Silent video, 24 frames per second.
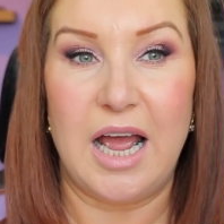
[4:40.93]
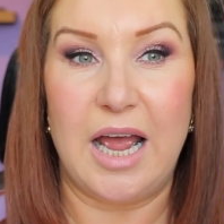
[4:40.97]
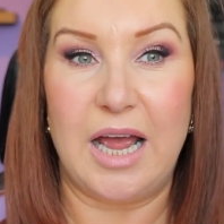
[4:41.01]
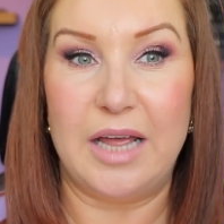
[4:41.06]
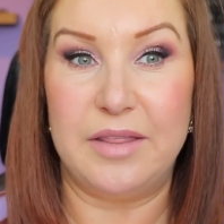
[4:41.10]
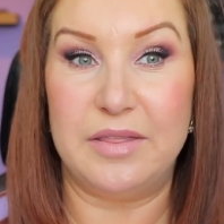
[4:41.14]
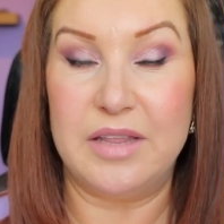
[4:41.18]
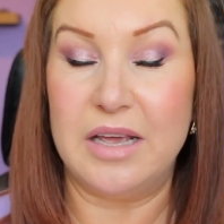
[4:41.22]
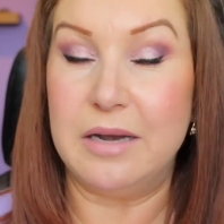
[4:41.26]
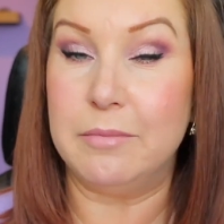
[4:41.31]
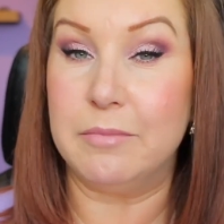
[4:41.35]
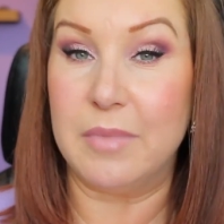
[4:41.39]

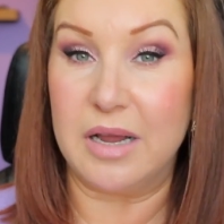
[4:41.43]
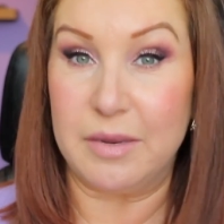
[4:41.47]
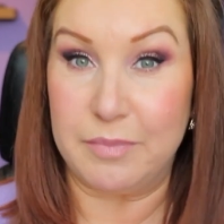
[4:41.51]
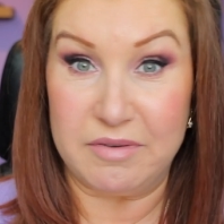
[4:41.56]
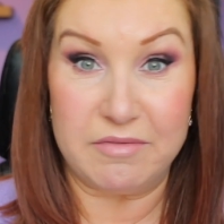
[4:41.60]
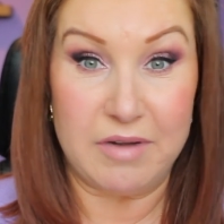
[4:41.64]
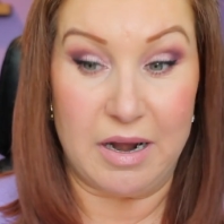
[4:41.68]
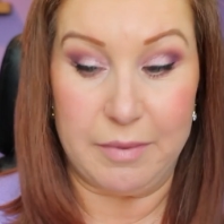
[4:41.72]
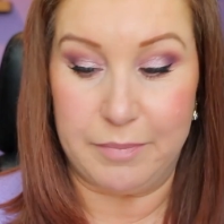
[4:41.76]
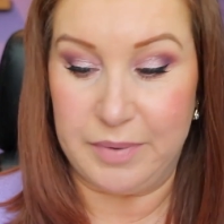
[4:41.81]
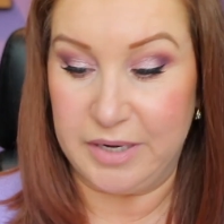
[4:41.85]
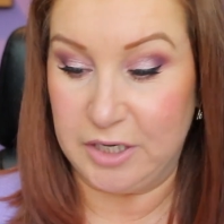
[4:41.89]
And then maybe
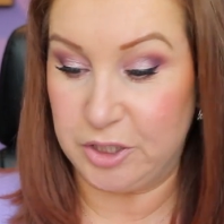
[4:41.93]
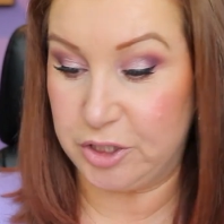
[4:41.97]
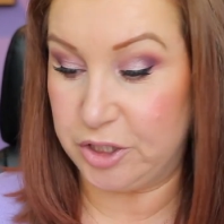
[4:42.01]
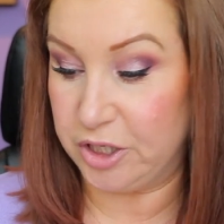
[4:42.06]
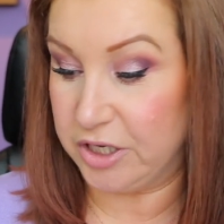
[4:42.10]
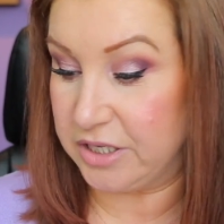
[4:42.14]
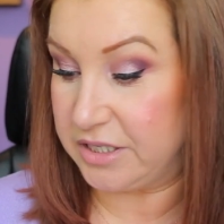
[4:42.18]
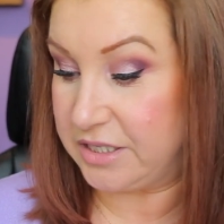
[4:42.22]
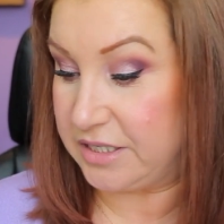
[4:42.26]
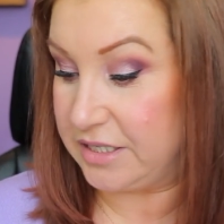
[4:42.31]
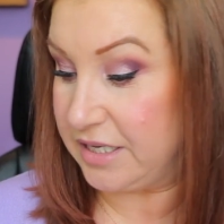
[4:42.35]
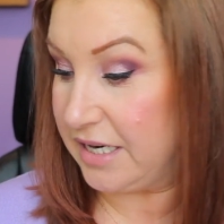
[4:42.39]
wrap it
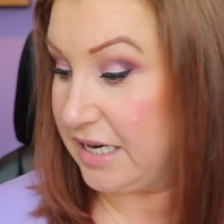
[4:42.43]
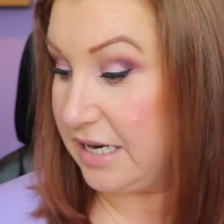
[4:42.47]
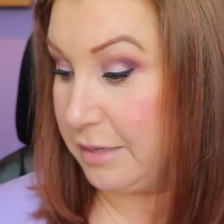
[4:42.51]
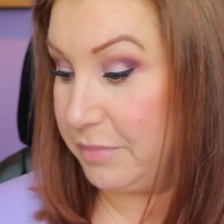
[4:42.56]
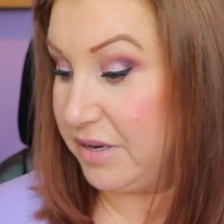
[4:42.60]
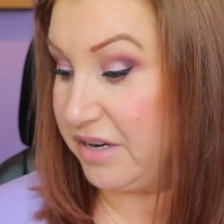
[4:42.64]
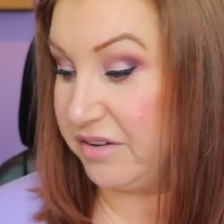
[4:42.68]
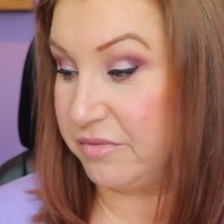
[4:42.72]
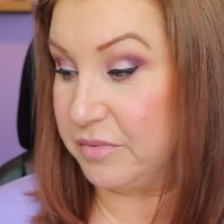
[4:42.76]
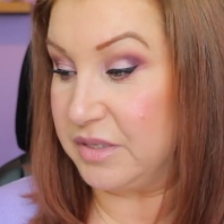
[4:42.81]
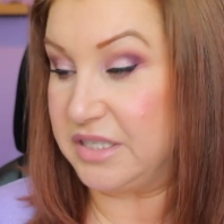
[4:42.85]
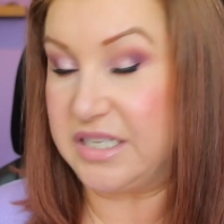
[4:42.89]
just in a
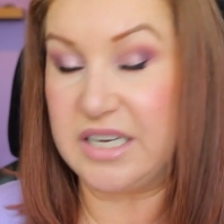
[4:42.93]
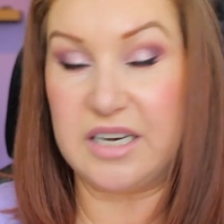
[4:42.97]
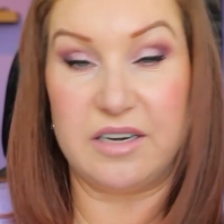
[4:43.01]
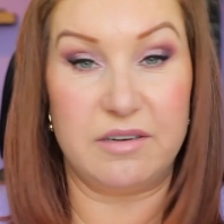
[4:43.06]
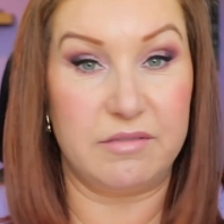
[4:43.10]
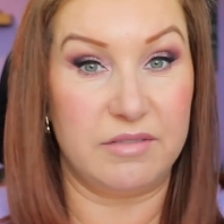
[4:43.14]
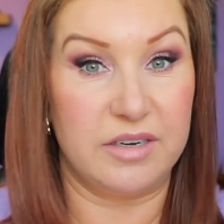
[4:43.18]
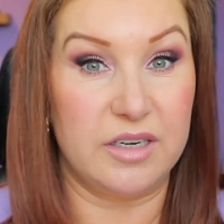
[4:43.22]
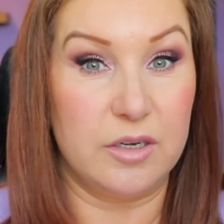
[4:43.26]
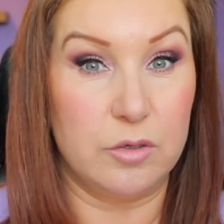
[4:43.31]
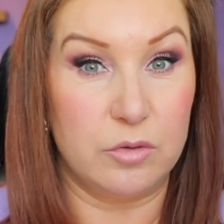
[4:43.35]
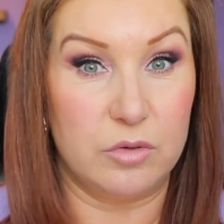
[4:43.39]
bit of
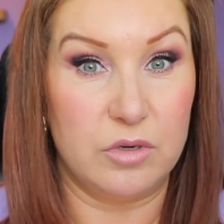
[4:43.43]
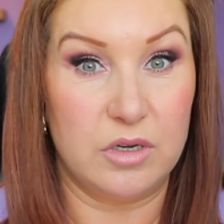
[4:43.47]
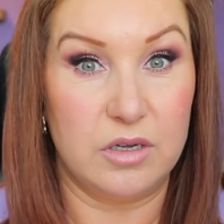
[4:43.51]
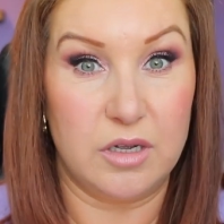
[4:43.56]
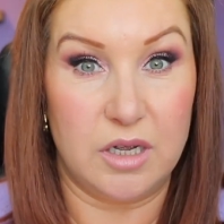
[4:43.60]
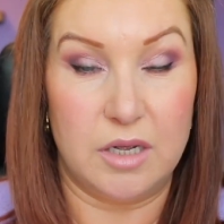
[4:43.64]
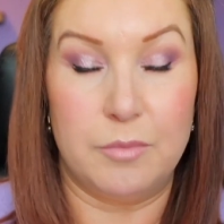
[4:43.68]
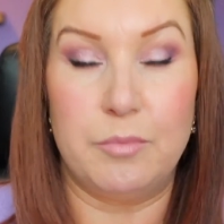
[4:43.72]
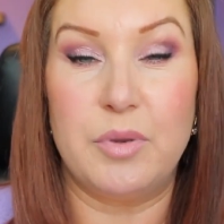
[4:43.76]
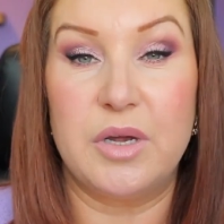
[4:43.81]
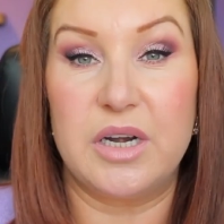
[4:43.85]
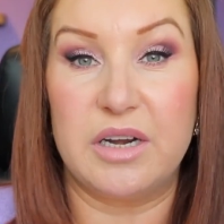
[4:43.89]
material
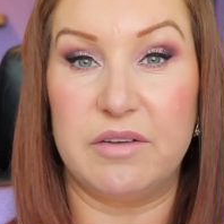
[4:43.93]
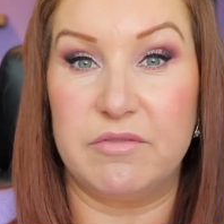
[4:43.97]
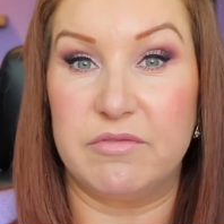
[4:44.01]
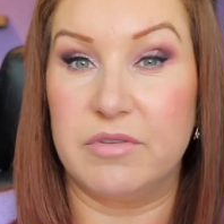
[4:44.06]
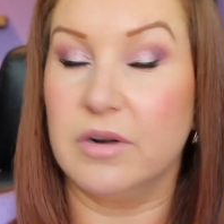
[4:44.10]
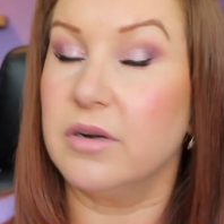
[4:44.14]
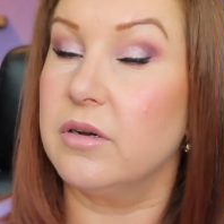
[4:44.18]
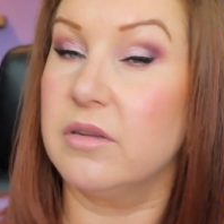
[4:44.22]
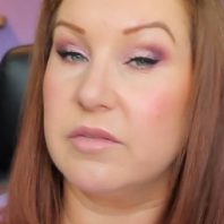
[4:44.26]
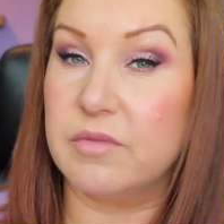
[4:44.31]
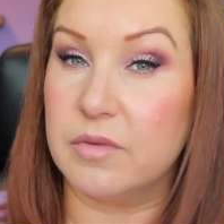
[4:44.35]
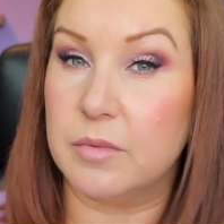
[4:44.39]
and put it in
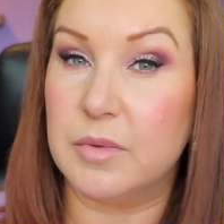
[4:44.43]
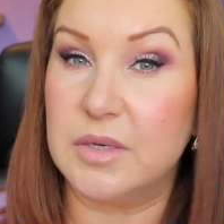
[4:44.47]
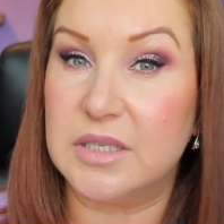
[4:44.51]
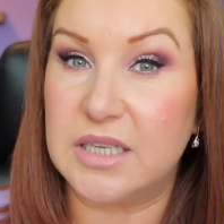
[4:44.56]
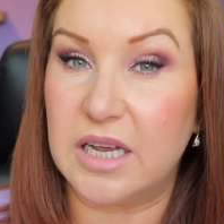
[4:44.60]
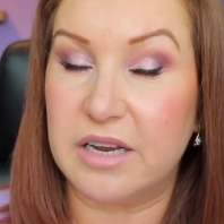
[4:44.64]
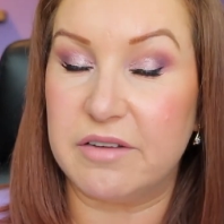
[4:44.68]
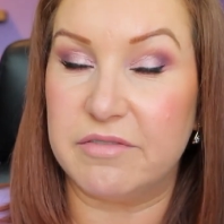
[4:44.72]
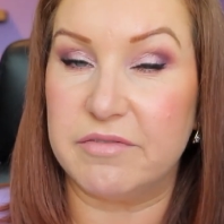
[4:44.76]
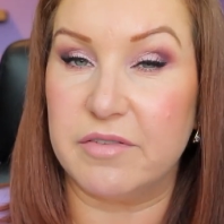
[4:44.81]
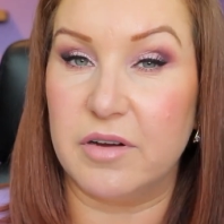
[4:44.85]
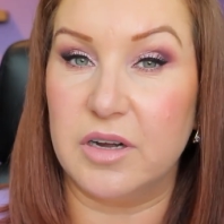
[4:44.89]
front of them and
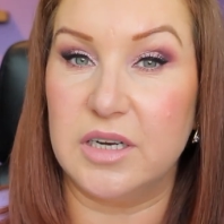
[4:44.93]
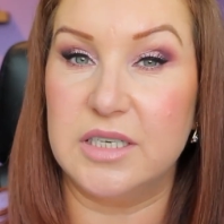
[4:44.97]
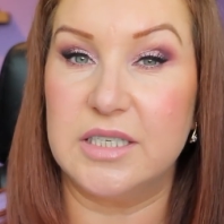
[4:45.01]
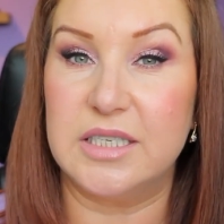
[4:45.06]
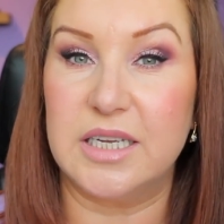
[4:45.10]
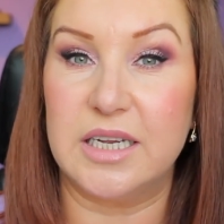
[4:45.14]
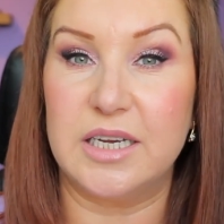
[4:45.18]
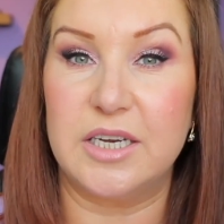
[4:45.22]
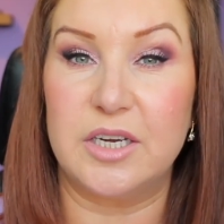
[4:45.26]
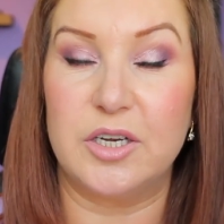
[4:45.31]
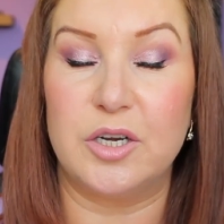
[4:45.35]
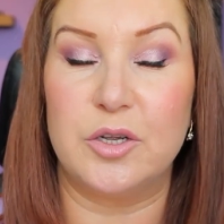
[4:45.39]
say, find
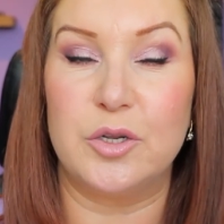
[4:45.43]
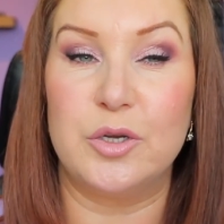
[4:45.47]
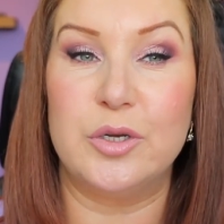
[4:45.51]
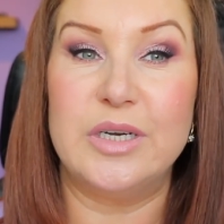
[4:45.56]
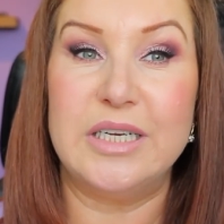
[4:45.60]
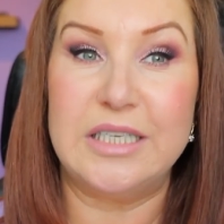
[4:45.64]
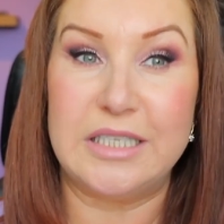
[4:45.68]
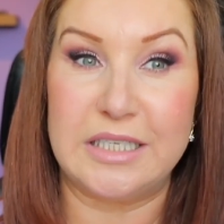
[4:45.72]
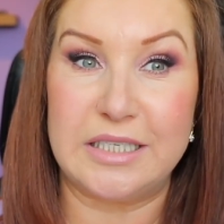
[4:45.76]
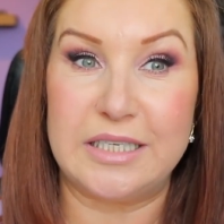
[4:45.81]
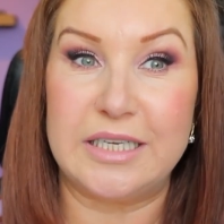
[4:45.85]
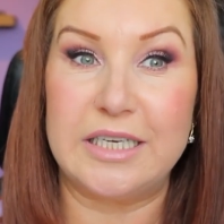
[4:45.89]
it. You know, you
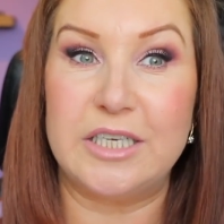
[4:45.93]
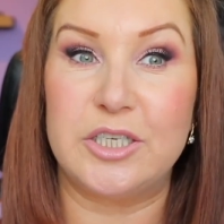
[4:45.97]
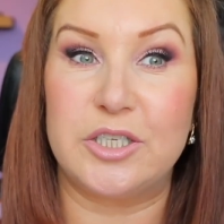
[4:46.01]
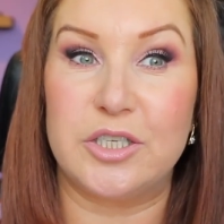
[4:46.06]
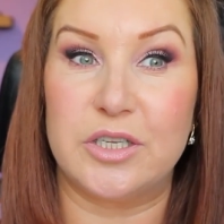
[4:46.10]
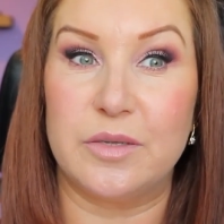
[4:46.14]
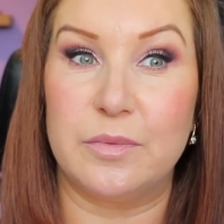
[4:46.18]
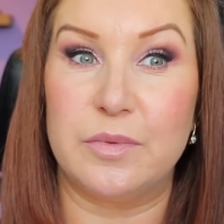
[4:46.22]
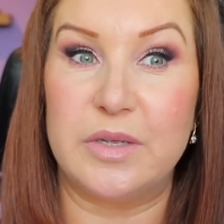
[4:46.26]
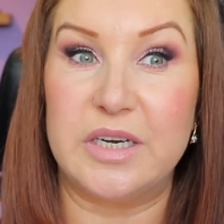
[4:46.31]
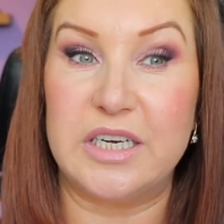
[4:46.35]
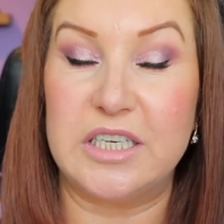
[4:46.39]
need to teach
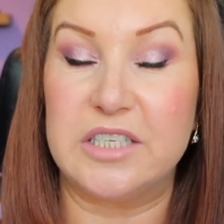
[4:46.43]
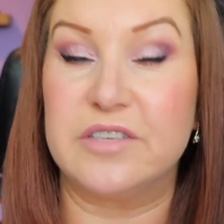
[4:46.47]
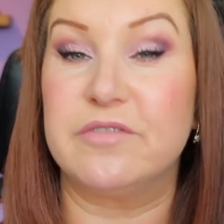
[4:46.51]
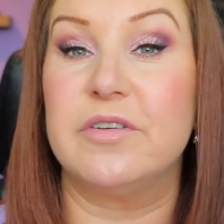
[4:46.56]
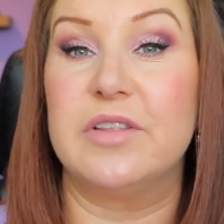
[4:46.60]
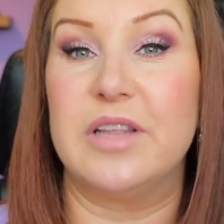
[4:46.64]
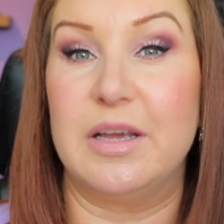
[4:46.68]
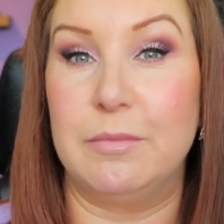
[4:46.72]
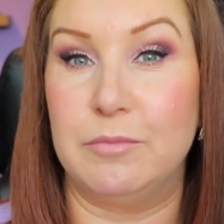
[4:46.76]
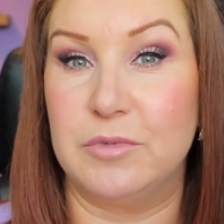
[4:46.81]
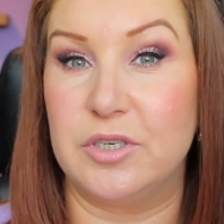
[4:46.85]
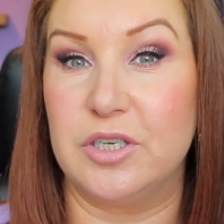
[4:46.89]
them that it's
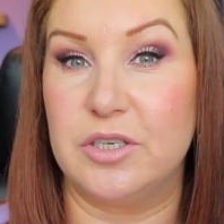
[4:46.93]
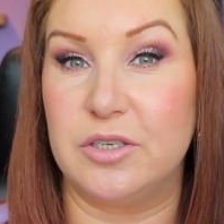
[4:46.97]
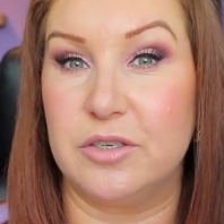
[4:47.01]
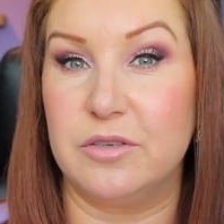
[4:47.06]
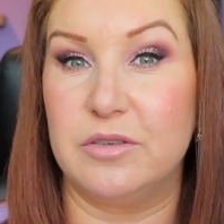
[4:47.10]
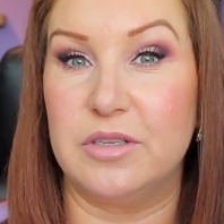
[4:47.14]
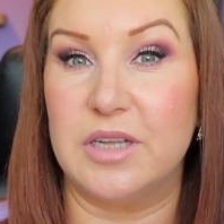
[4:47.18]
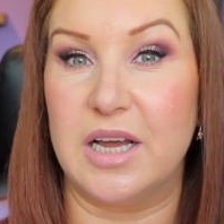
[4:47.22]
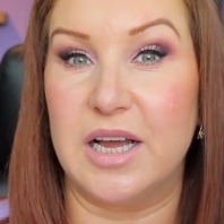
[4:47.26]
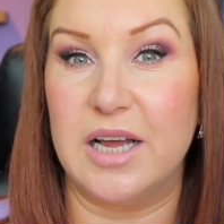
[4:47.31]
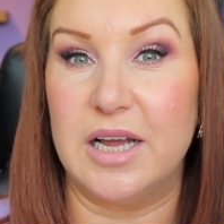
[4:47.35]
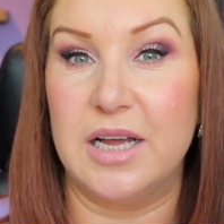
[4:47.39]
for them to
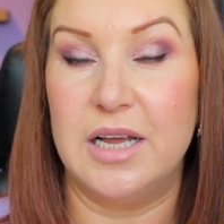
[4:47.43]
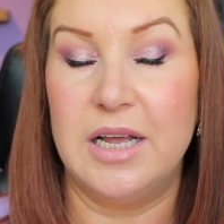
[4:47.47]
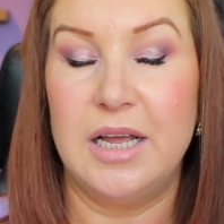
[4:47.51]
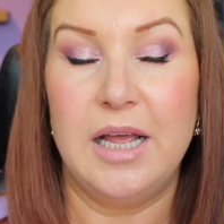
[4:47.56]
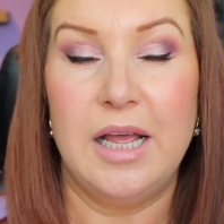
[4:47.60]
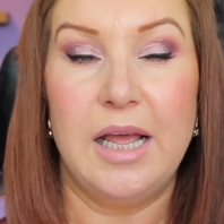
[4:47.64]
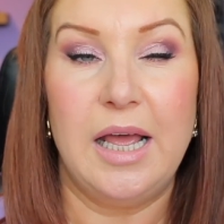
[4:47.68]
do that.